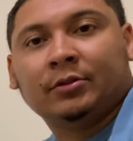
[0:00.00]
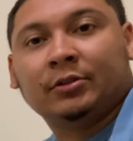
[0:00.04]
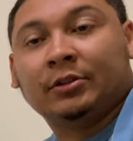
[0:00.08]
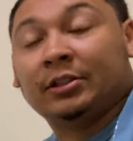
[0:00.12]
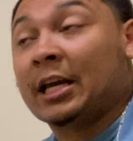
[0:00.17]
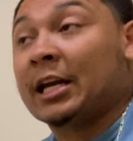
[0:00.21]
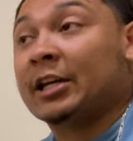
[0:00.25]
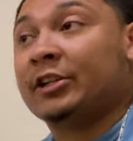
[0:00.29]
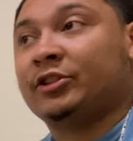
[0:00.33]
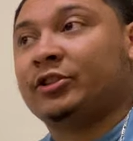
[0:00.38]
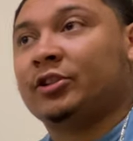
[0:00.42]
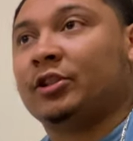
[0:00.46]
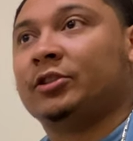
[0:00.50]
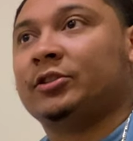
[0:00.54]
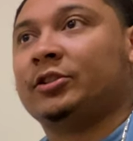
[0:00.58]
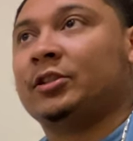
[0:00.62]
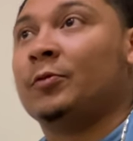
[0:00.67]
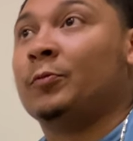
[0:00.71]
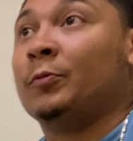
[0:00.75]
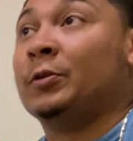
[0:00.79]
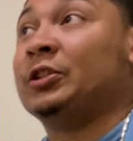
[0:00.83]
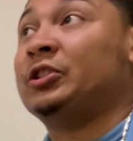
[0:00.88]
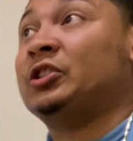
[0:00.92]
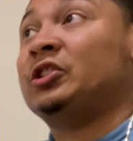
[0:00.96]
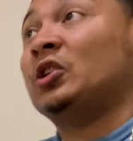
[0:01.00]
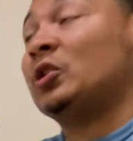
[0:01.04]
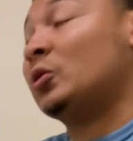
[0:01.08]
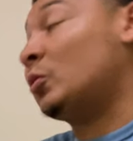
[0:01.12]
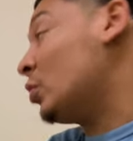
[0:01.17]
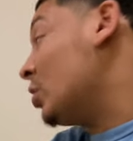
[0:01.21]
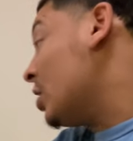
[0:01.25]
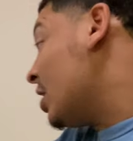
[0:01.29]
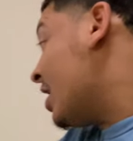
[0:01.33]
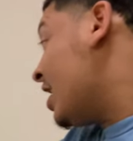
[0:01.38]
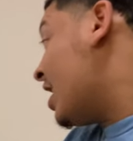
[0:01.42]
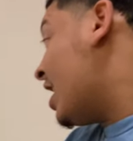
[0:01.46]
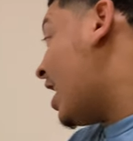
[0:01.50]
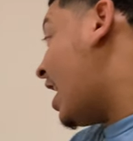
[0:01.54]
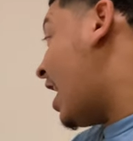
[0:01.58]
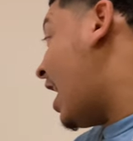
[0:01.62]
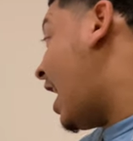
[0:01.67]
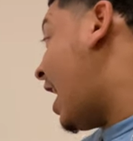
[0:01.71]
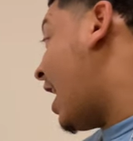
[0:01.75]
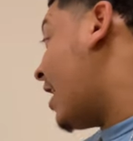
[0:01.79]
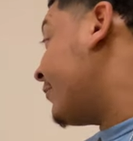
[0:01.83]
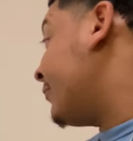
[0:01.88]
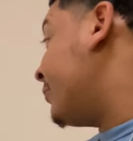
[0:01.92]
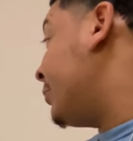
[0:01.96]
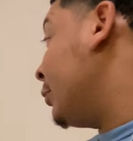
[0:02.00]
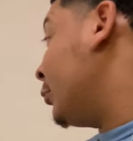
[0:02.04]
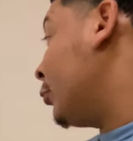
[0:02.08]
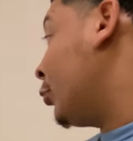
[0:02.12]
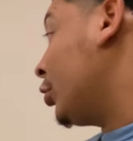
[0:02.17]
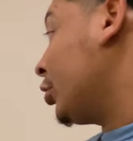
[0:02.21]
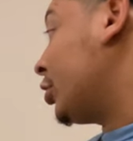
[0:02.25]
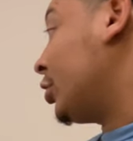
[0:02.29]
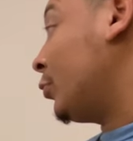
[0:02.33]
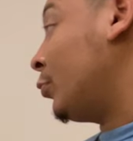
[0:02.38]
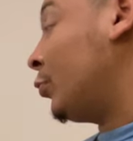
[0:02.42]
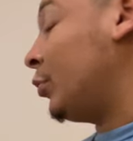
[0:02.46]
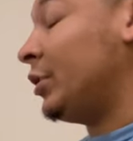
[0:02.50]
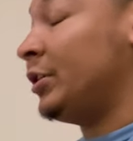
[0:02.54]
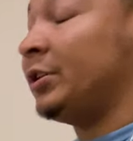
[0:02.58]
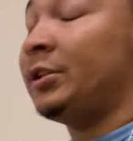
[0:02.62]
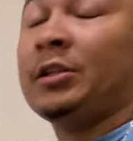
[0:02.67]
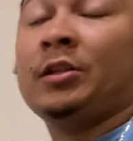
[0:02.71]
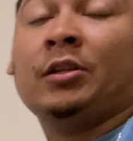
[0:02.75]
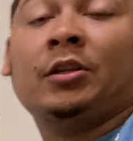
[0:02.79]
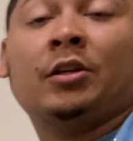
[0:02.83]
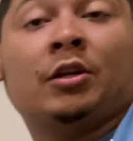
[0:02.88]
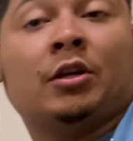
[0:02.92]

You gotta start somewhere. So I've been working with,